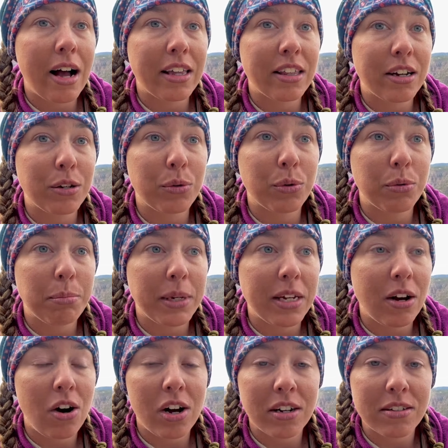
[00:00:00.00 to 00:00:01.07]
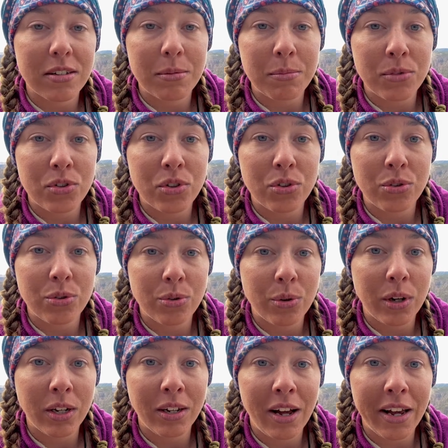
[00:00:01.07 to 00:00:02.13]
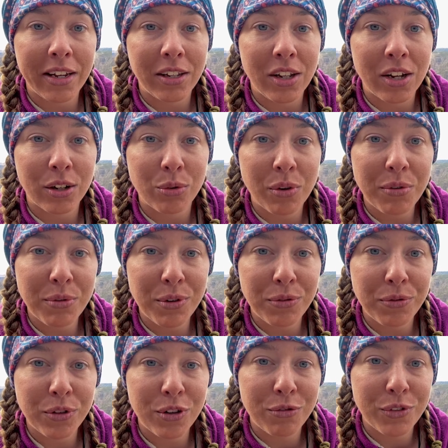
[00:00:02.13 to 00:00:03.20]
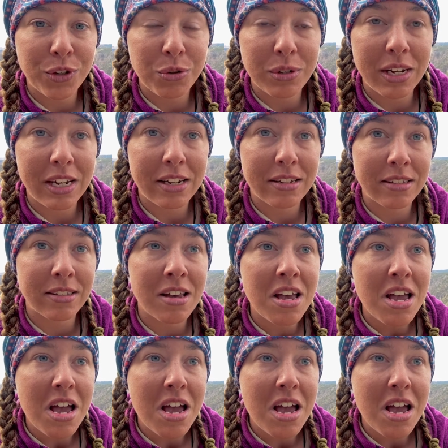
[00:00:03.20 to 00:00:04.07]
thought it would be awesome to hike along a river for a few days.